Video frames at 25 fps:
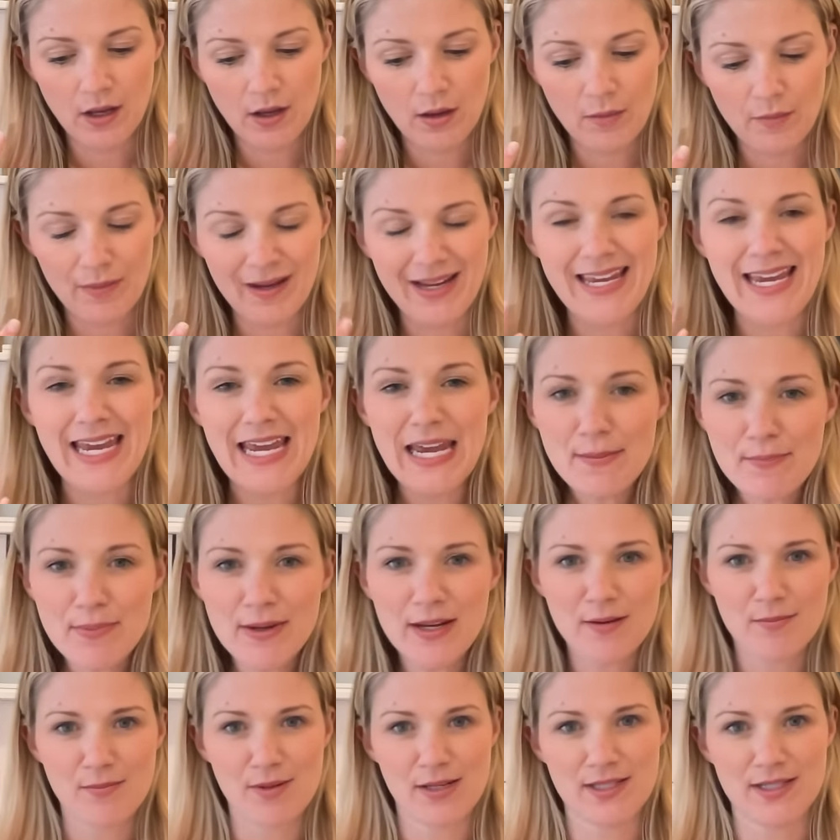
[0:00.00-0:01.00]
But keeping
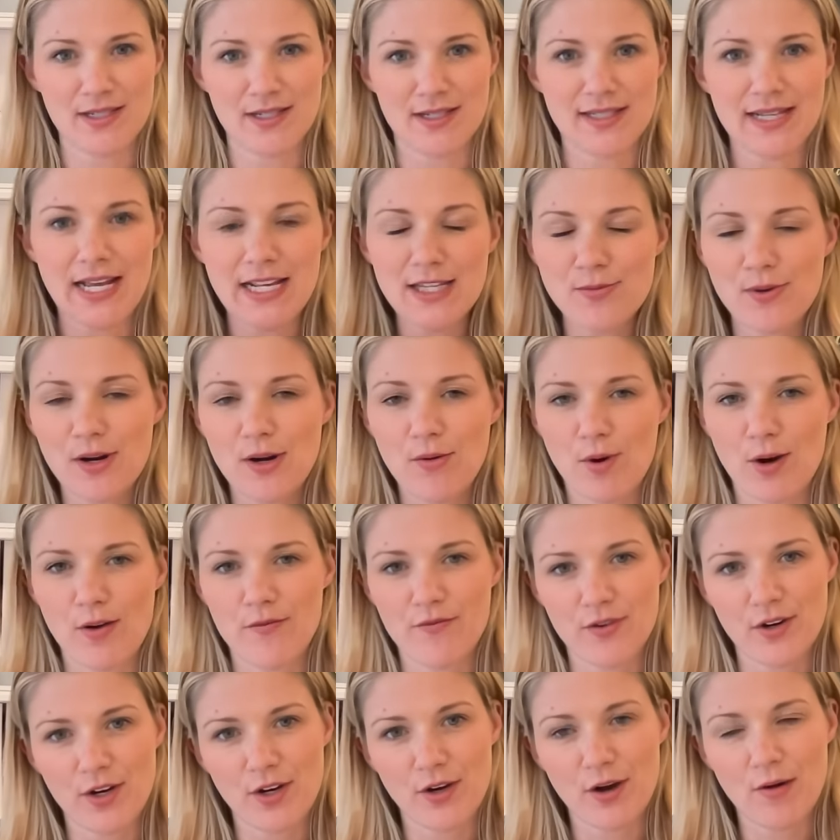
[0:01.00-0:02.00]
a business, that's what I want
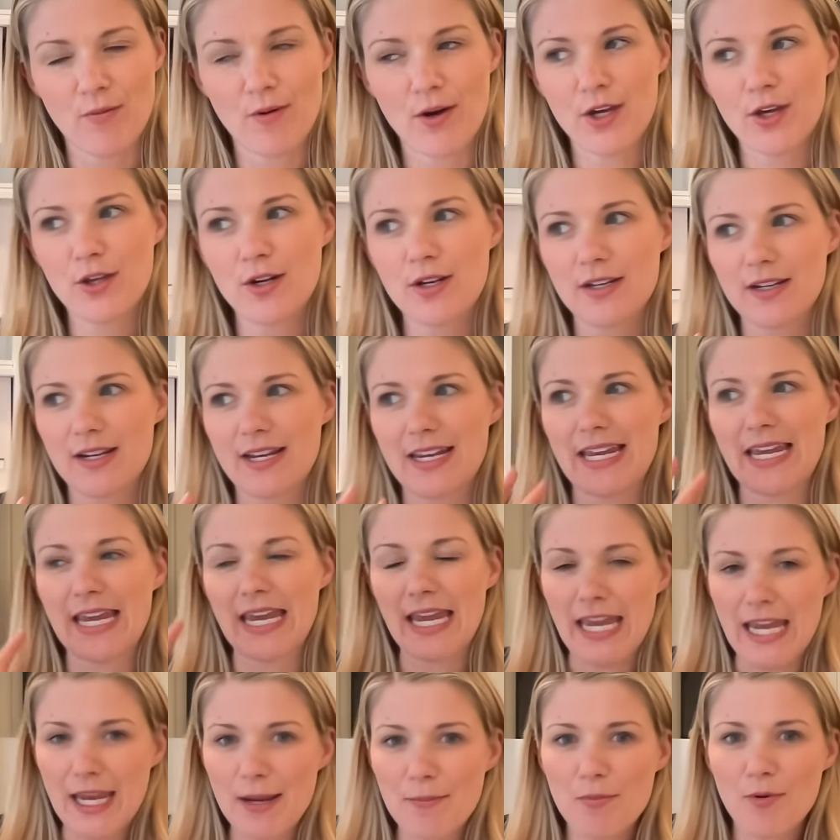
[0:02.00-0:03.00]
for you. I want you to
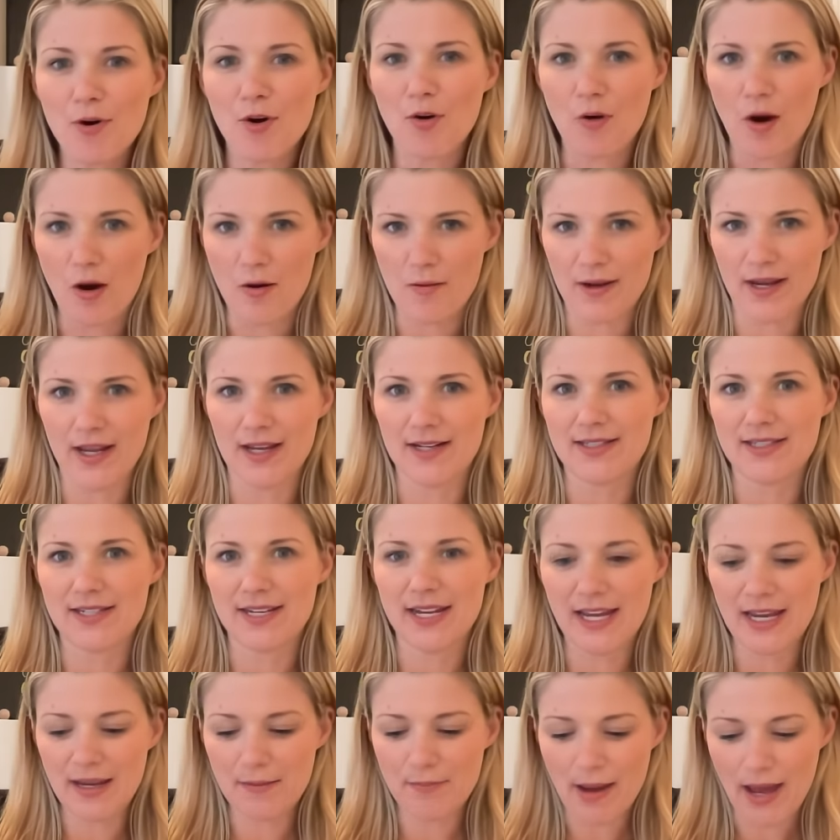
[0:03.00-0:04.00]
keep growing it, to
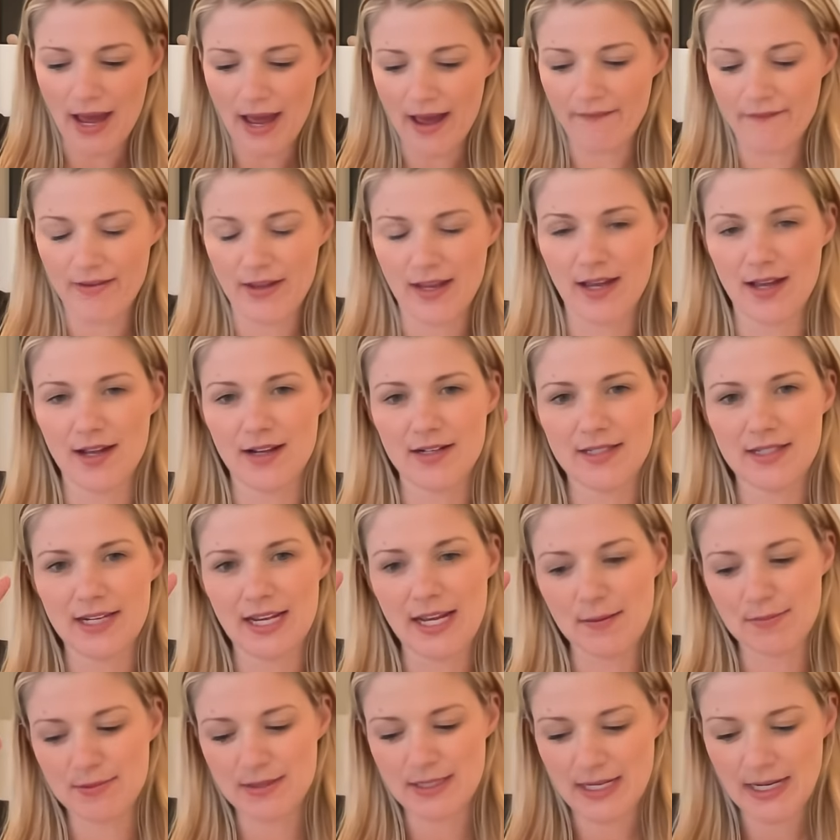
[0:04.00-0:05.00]
keep having it, to
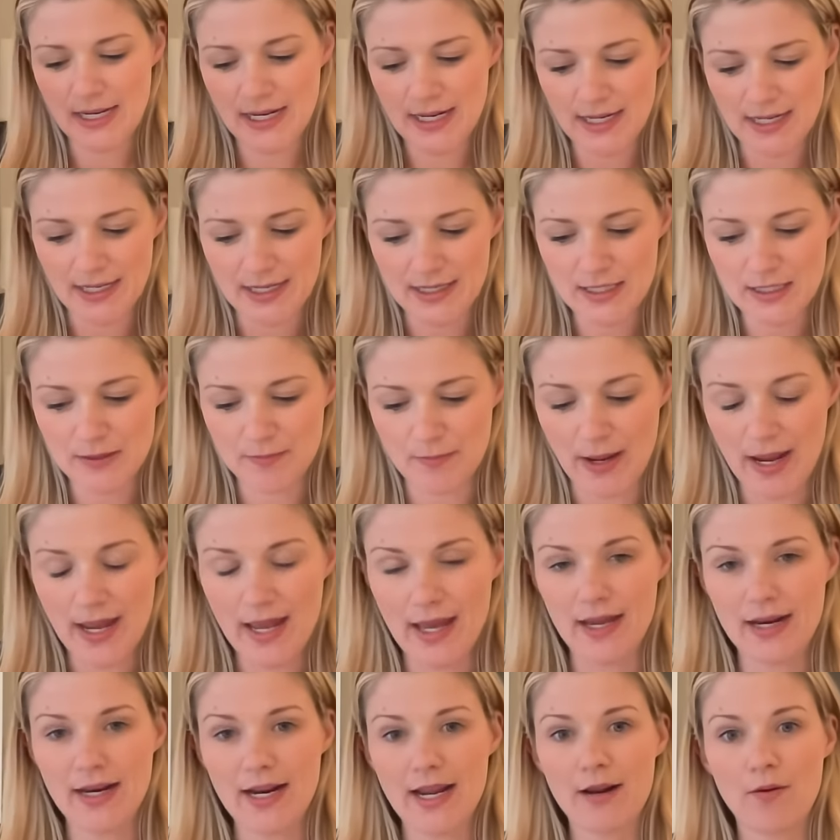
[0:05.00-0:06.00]
keep seeing it
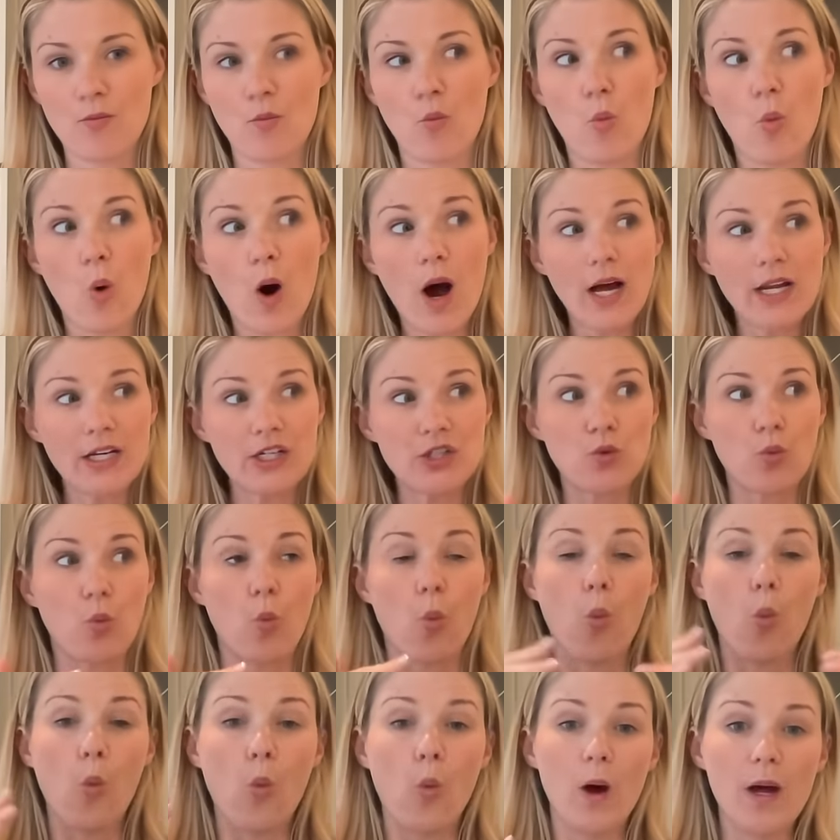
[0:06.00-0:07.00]
expand, and watch
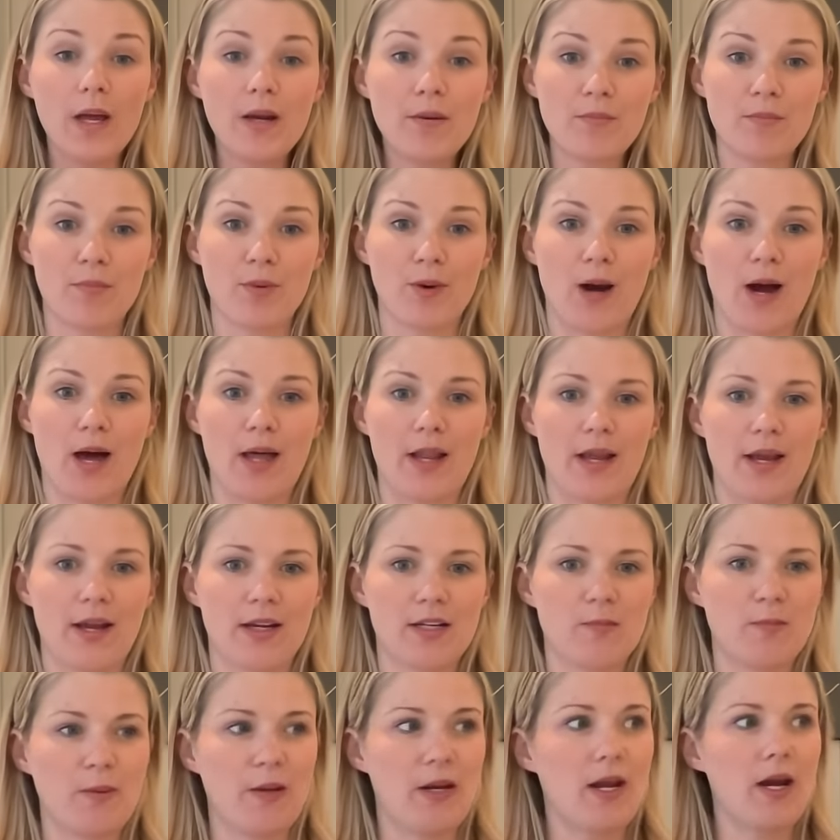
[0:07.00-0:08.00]
one
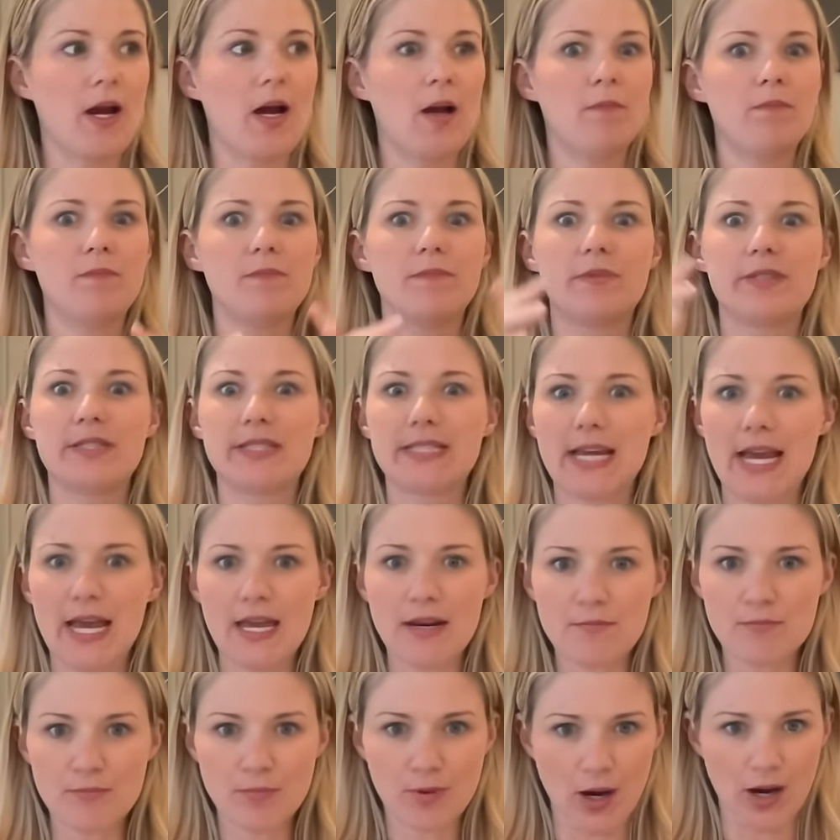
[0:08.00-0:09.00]
product become
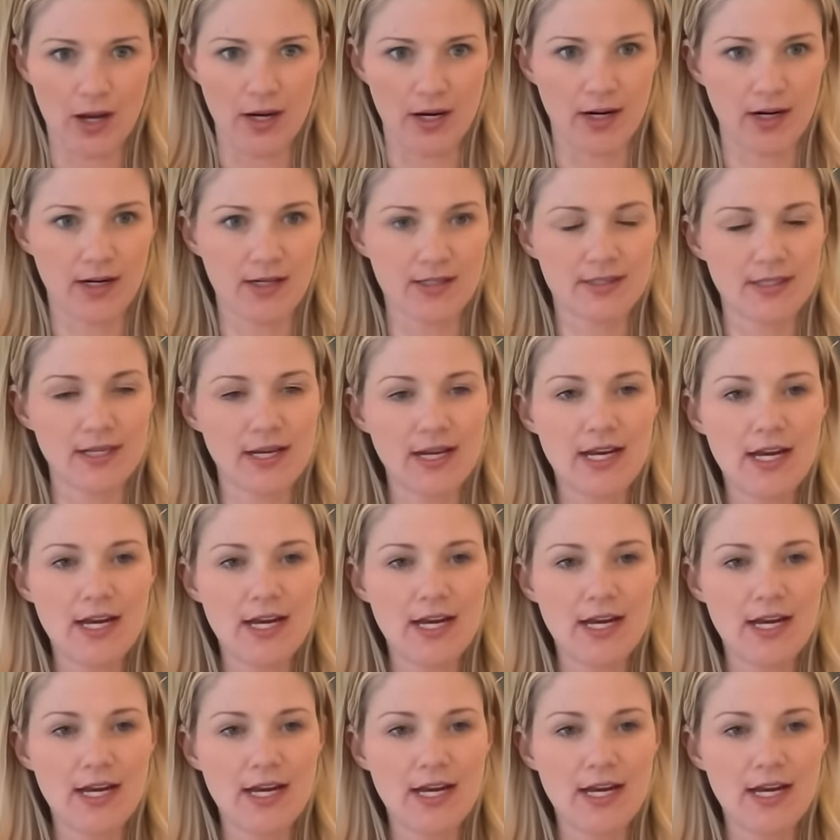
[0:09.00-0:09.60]
ten products.